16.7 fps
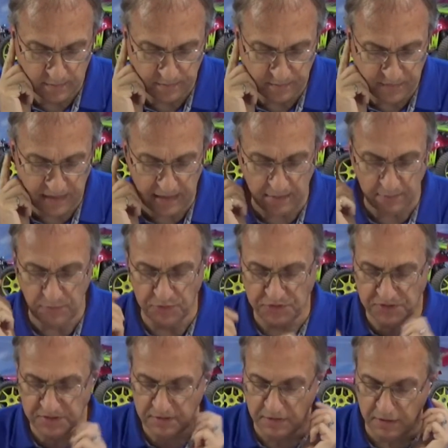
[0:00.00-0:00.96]
Yeah,
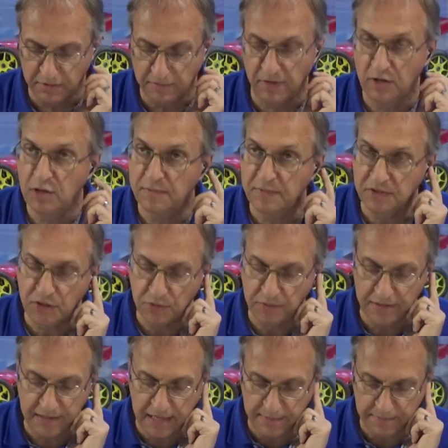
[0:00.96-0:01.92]
the volume is
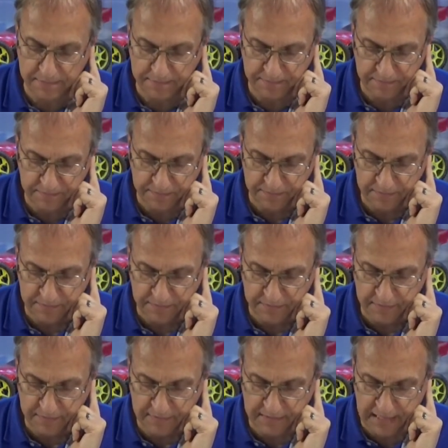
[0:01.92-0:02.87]
going up.
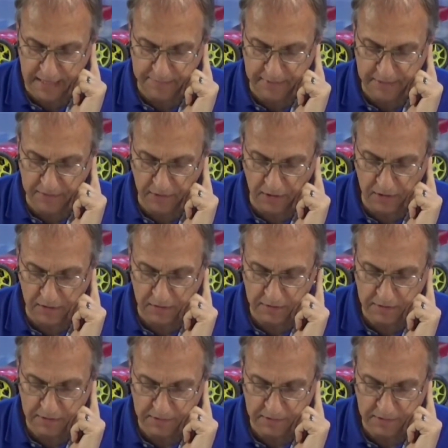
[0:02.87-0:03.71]
Tap and hold.